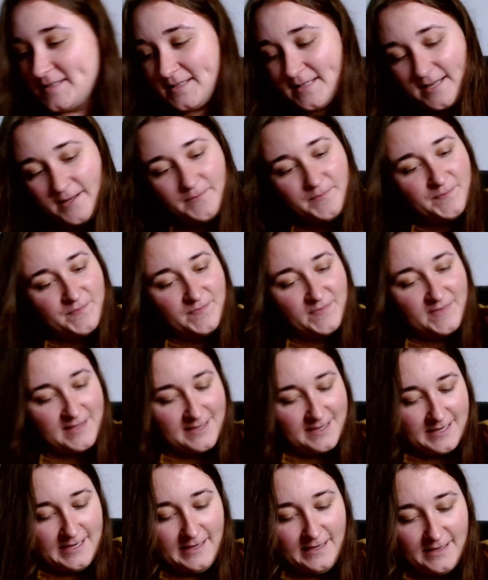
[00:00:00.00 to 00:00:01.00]
this game.
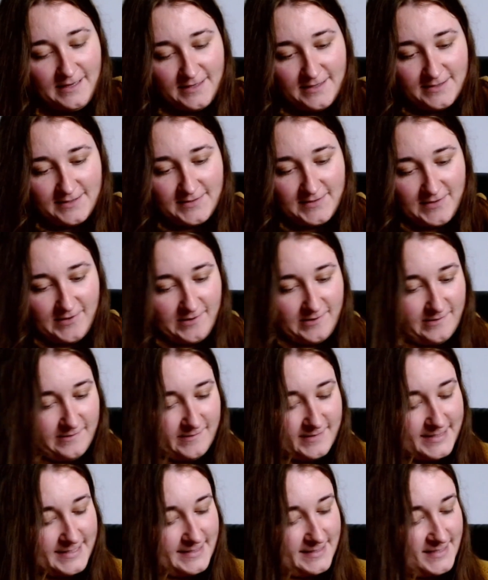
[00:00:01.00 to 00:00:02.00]
So
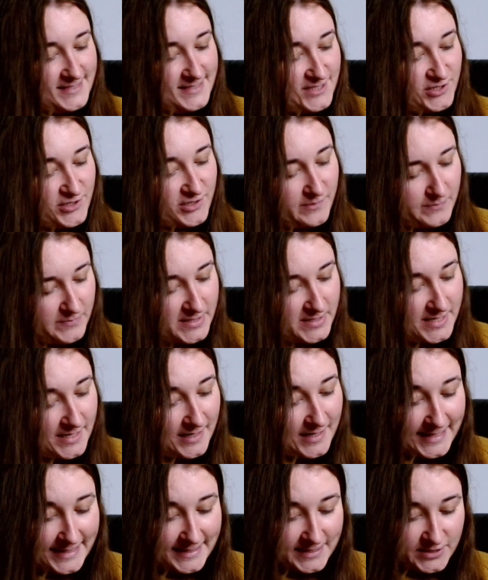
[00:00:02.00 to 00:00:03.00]
this is the jumper I'd
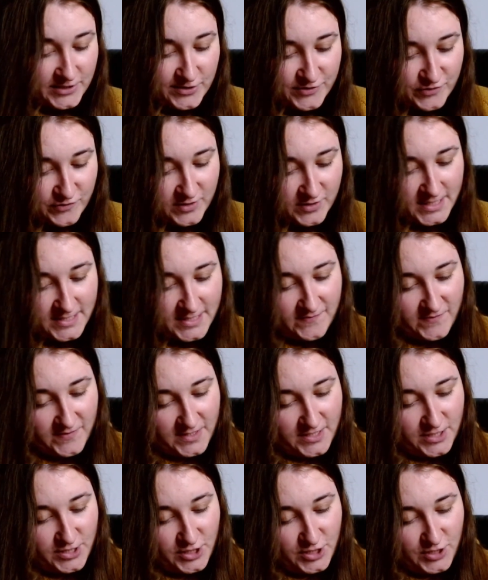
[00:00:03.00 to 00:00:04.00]
like to try and
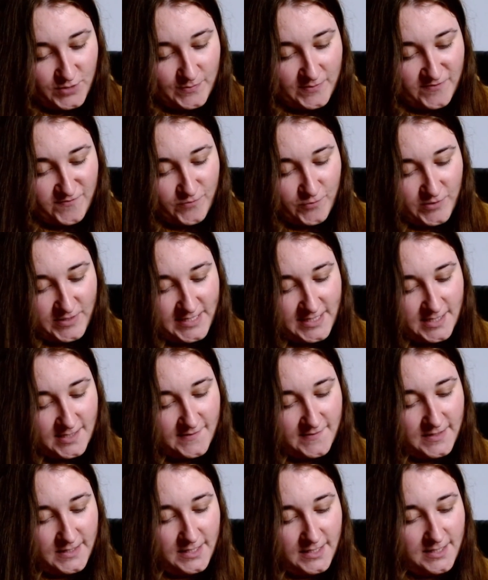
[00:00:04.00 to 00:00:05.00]
finish before the end
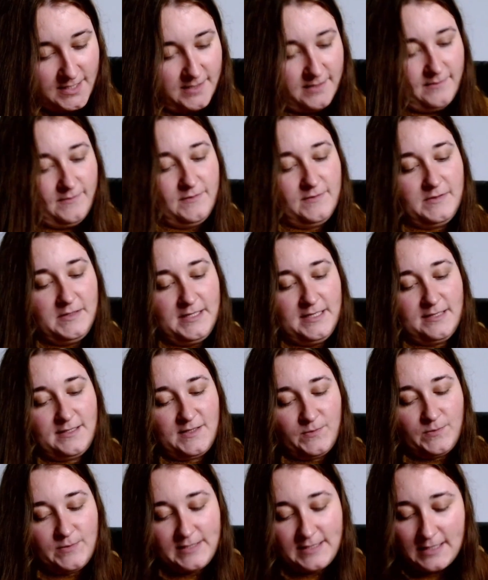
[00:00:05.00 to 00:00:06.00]
of the year.
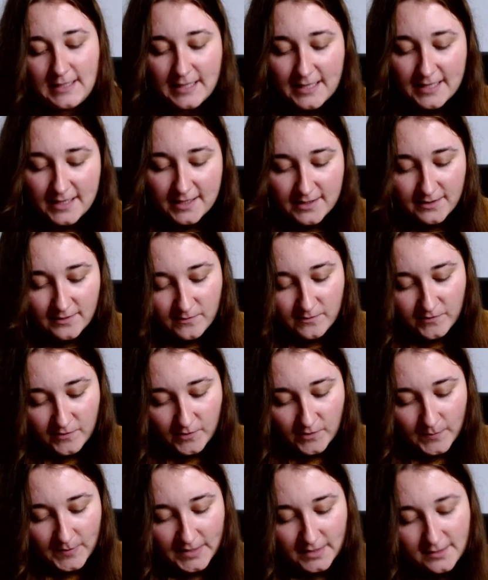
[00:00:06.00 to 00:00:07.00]
This was a kit
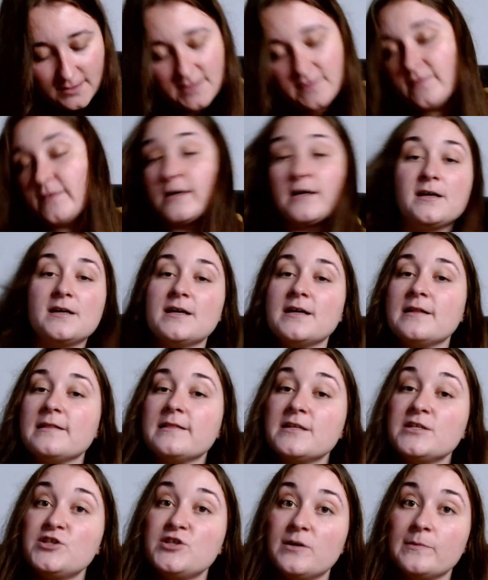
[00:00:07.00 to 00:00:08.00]
from Juleskog, and
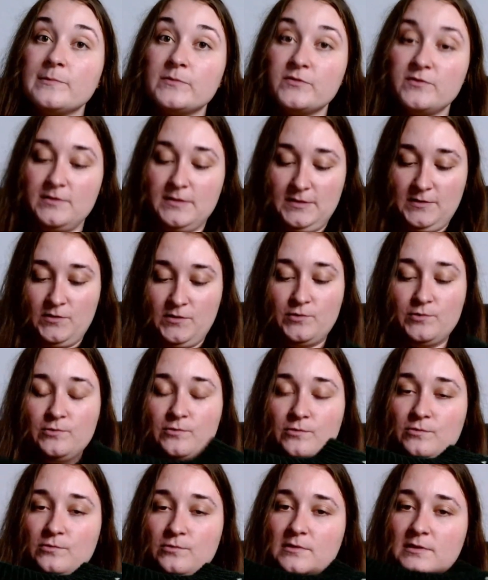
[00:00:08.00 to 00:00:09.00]
the jumper is
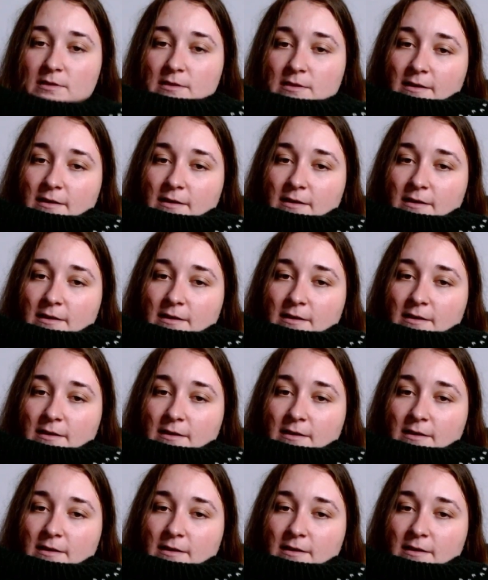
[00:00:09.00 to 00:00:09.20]
called